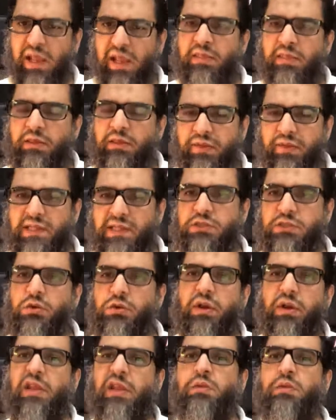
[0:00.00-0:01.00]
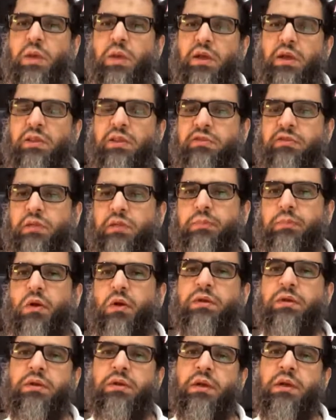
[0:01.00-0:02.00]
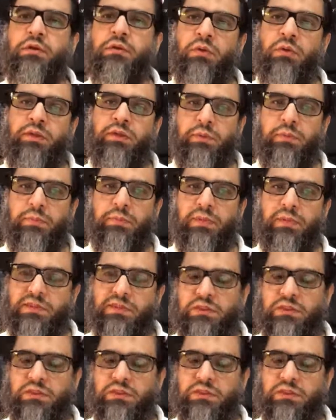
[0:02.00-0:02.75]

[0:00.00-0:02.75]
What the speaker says: West or anywhere in the subcontinent or other places.